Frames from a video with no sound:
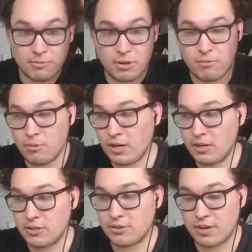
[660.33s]
we want
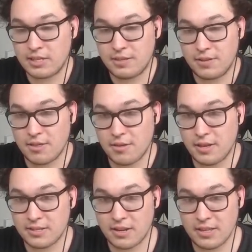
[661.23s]
to use the rest of the other
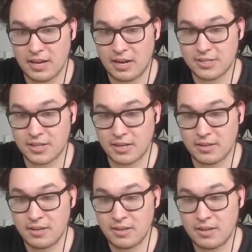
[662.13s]
things on the
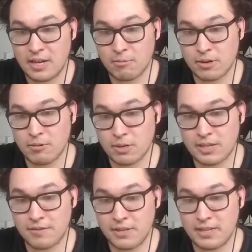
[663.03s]
Akshan. And we're
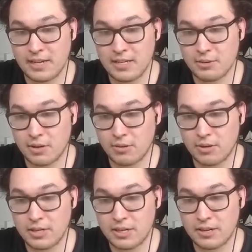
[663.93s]
definitely getting to our
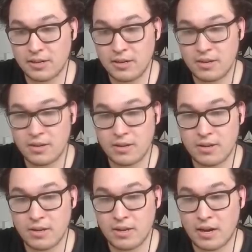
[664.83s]
horde here.
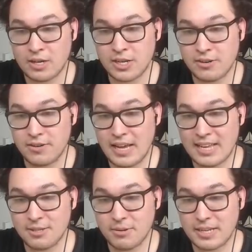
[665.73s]
Akshan already
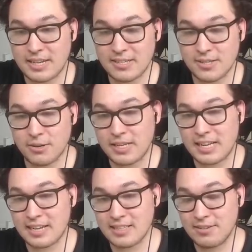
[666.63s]
has quick attack, so quick
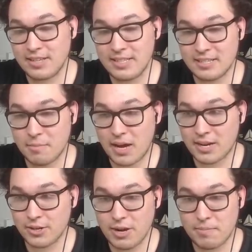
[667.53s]
attack literally doesn't
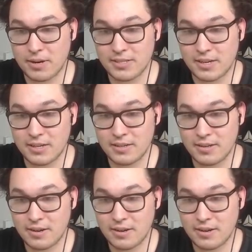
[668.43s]
matter who I press it on.